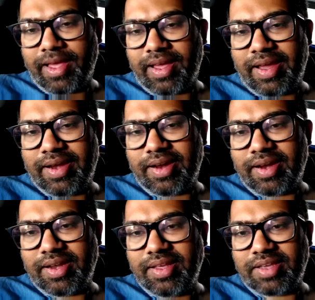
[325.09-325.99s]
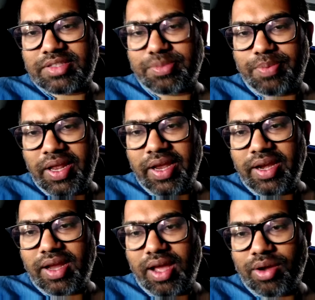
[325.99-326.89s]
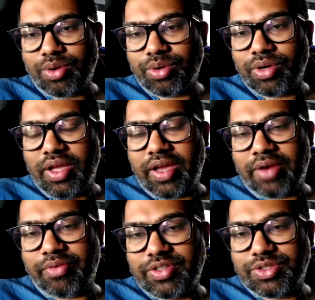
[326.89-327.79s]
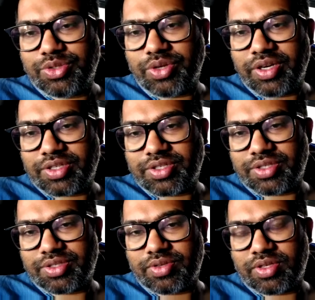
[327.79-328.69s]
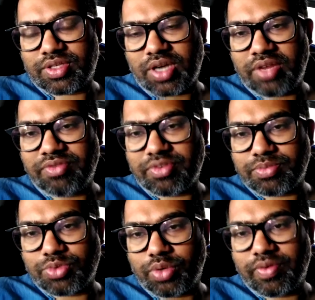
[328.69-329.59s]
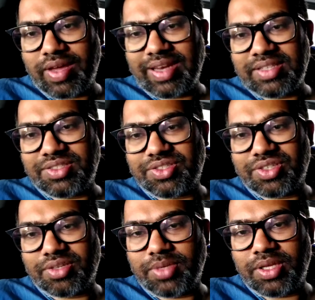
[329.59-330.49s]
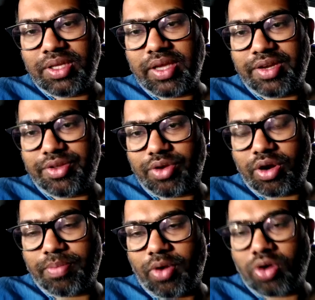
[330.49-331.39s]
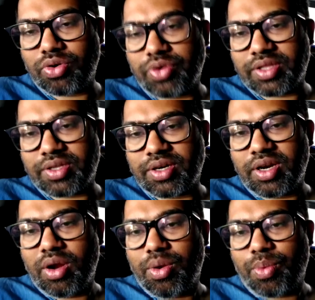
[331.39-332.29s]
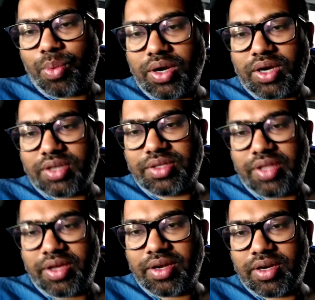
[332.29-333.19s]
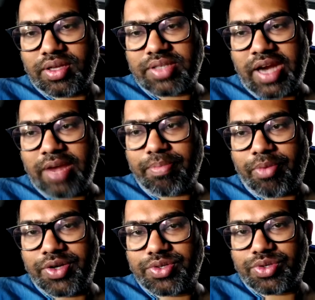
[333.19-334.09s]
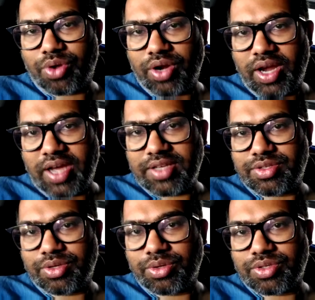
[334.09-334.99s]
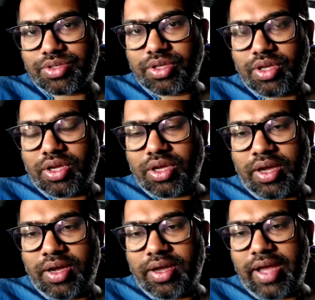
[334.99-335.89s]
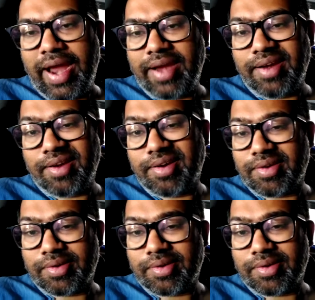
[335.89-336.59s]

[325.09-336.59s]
and he explained how and which jurisdictions, starting from Zug Valley, Germany, and Europe altogether, what are their standpoints on ICOs and